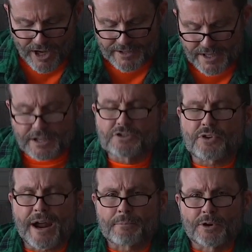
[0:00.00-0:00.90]
hunting and
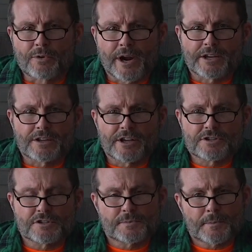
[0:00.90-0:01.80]
trapping regulations.